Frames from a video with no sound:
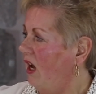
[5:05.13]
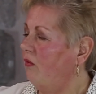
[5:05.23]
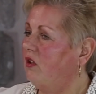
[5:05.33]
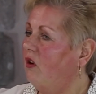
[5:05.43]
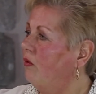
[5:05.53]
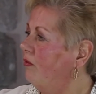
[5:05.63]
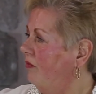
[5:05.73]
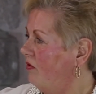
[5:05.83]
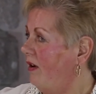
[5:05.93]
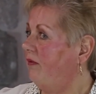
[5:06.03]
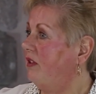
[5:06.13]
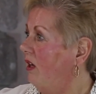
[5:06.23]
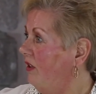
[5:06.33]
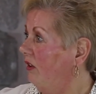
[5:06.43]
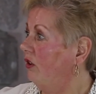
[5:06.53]
I would go travel
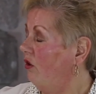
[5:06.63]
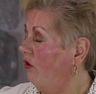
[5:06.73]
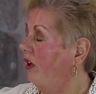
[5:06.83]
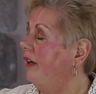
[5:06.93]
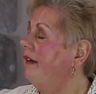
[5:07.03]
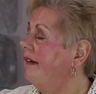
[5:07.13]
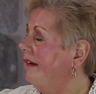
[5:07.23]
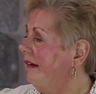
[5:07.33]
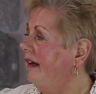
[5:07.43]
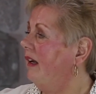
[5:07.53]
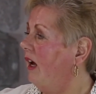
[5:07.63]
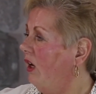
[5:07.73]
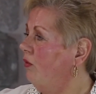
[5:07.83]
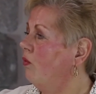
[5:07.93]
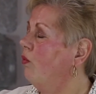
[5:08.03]
down to Illinois, and
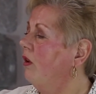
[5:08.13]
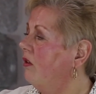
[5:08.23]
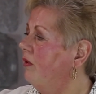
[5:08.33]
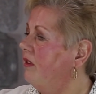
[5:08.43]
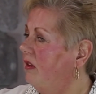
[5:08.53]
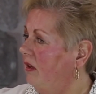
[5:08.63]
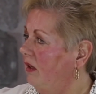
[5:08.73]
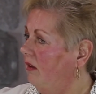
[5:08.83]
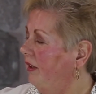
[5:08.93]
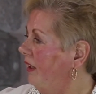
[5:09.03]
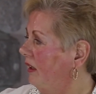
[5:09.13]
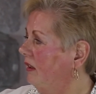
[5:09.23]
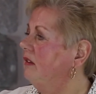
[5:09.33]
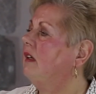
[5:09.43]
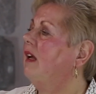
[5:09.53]
I would work with
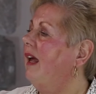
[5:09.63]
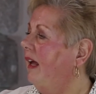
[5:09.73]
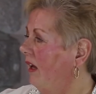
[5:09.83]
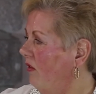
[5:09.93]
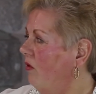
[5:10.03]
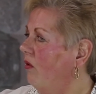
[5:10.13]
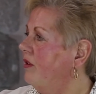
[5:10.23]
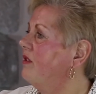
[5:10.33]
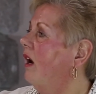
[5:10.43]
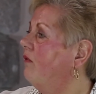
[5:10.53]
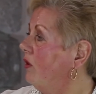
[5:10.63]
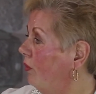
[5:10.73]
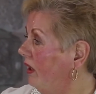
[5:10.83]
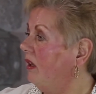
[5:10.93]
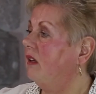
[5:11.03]
Lydia and the horse every
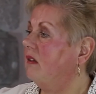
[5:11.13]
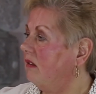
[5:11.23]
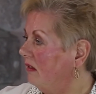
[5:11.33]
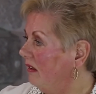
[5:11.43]
weekend.